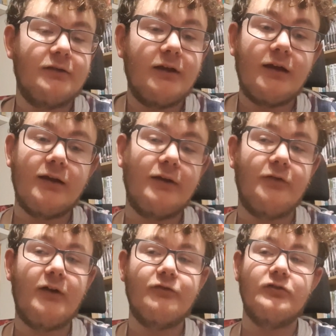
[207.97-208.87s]
"Yeah, if
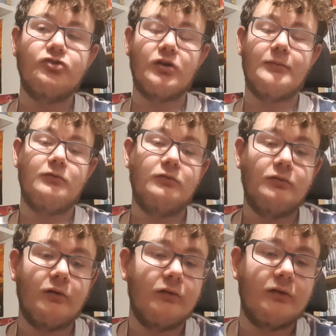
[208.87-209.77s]
you're ever in
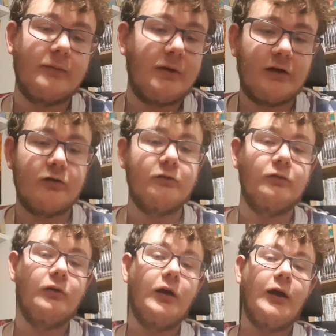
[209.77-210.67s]
trouble, or give me a
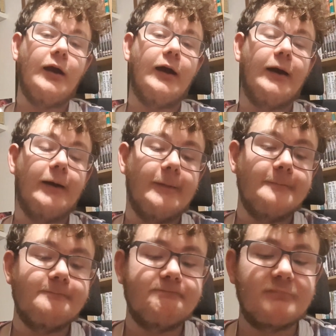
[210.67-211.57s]
call,
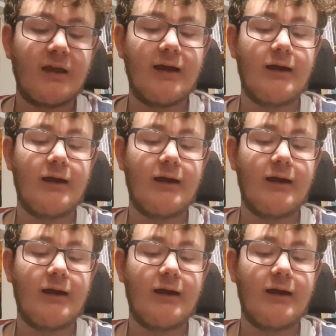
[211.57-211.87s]
and